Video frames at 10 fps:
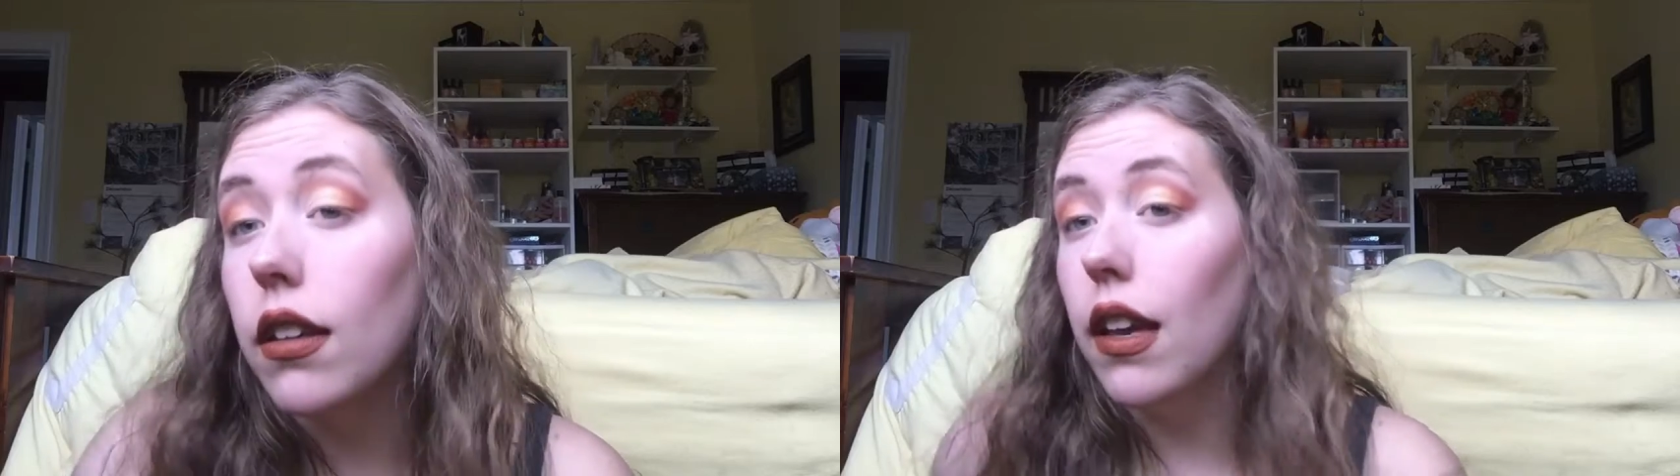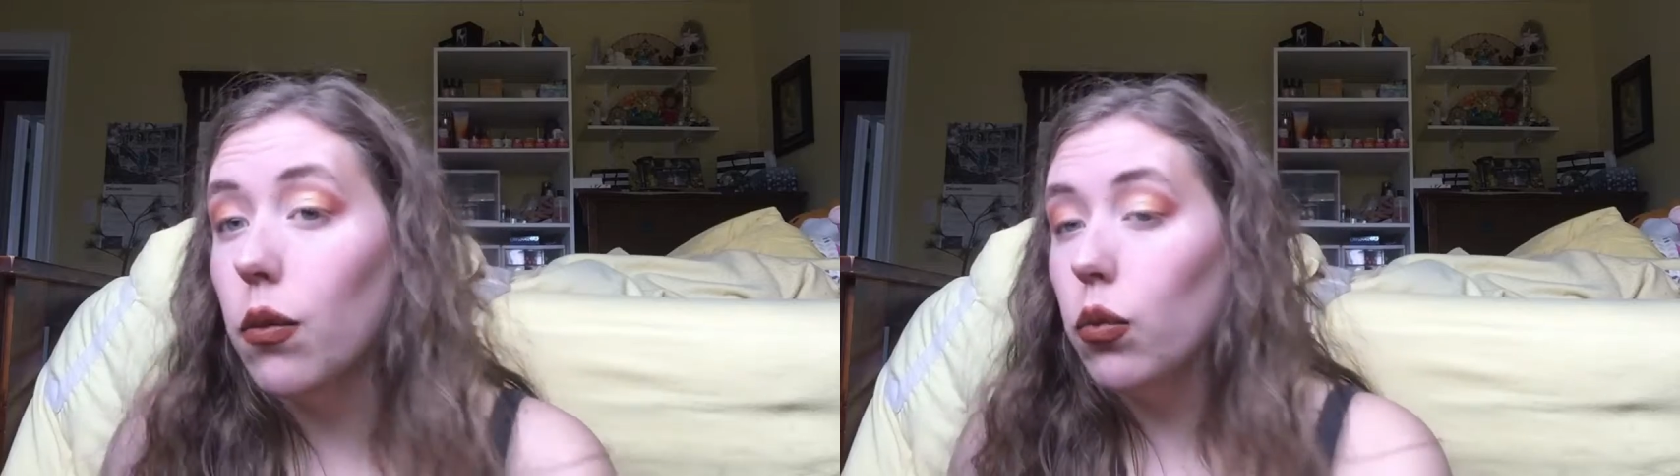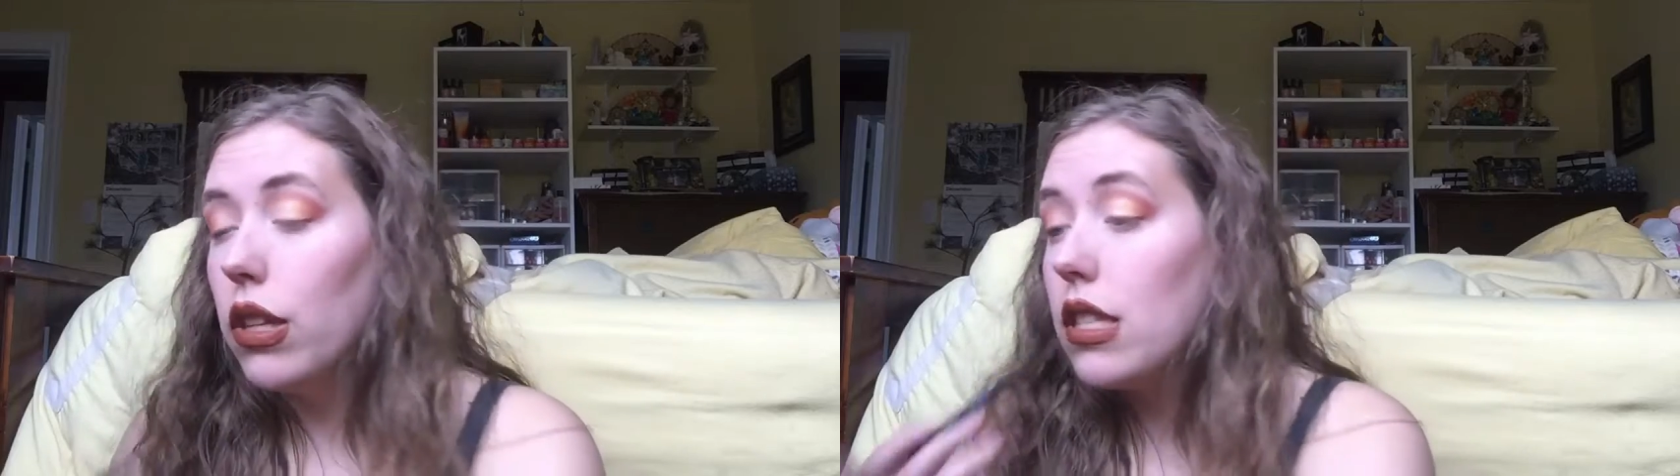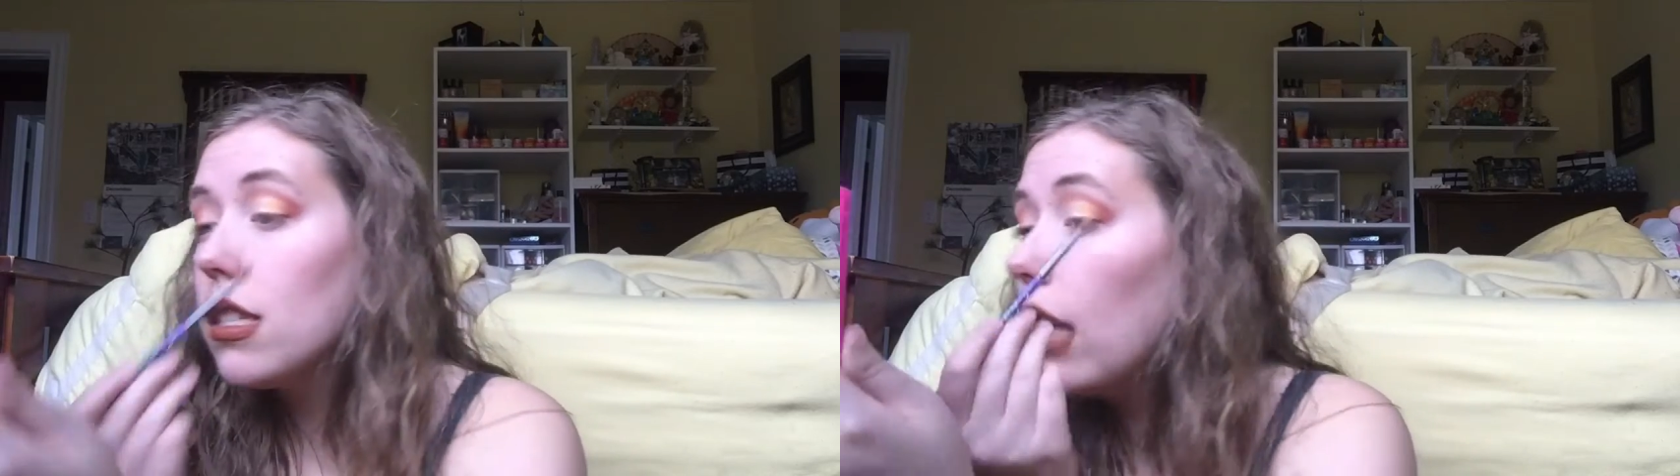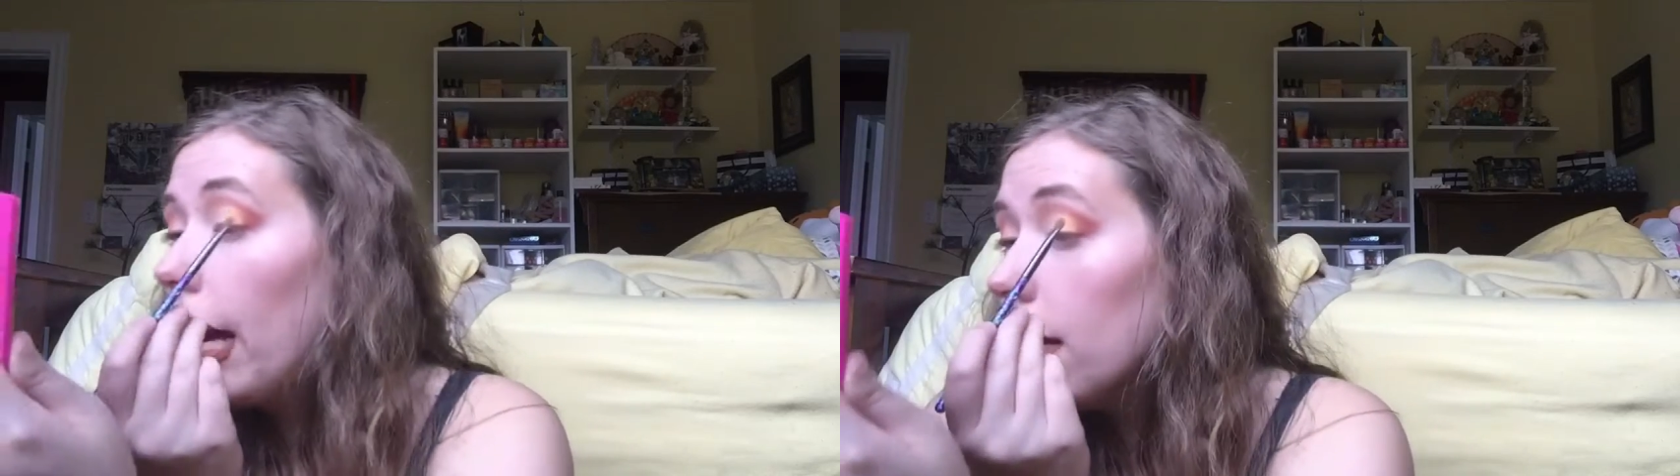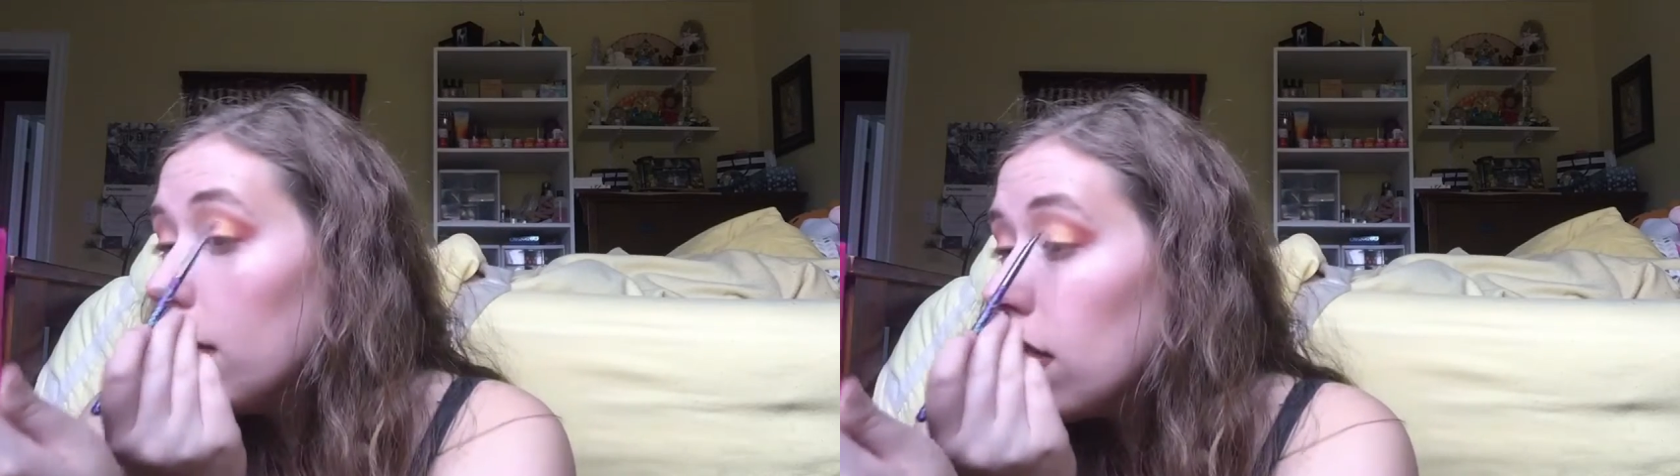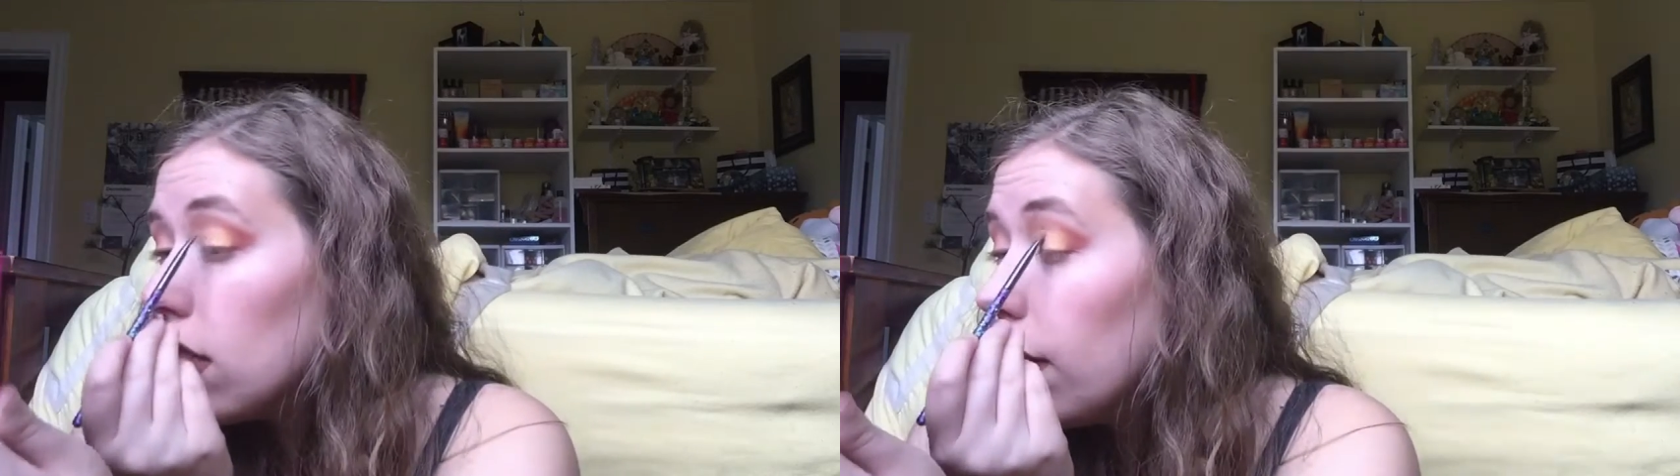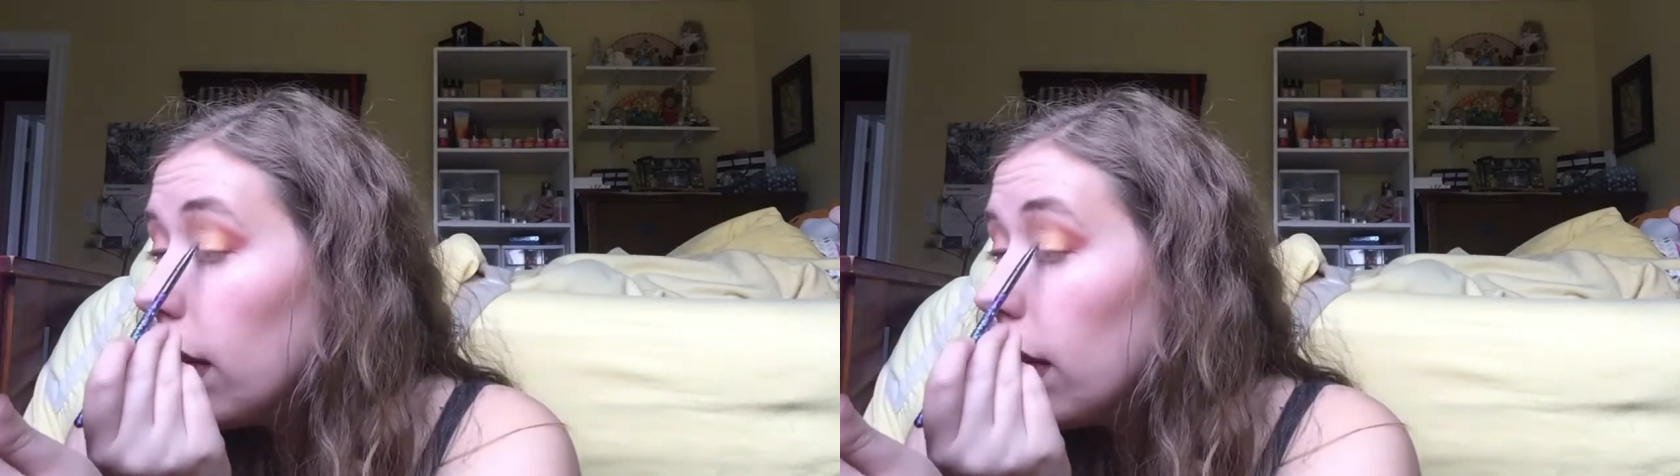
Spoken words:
in with Slice